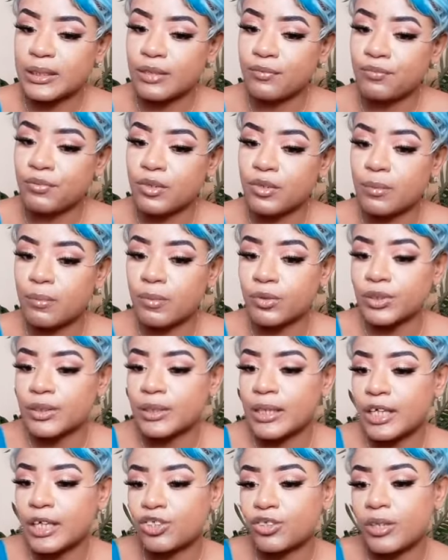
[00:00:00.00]
give you the most
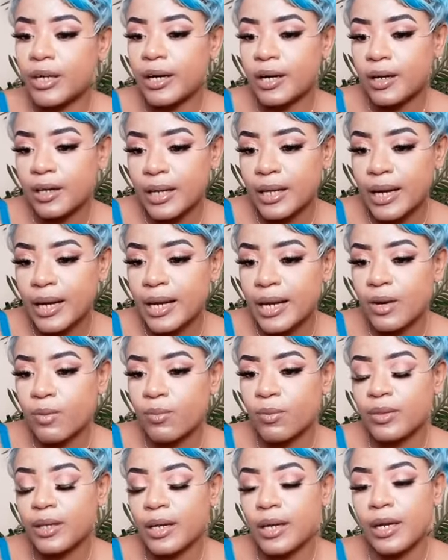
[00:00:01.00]
natural hairline
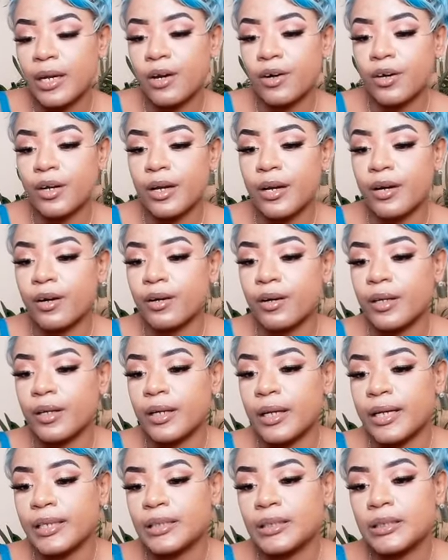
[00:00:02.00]
with an ear-to-ear
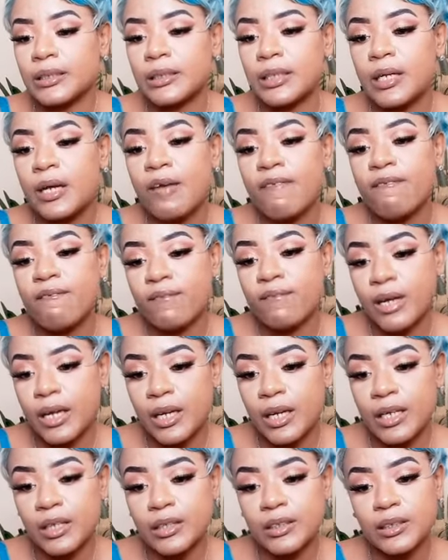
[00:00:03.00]
lace
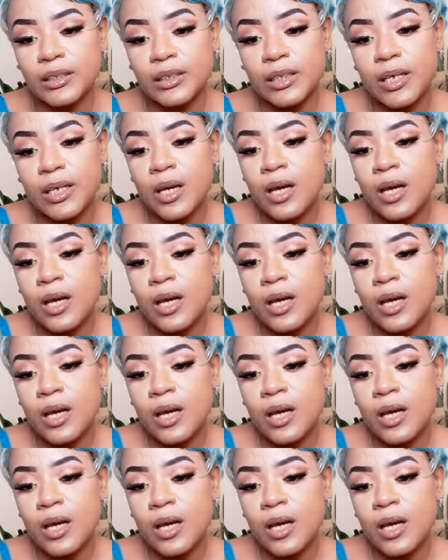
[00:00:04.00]
finish.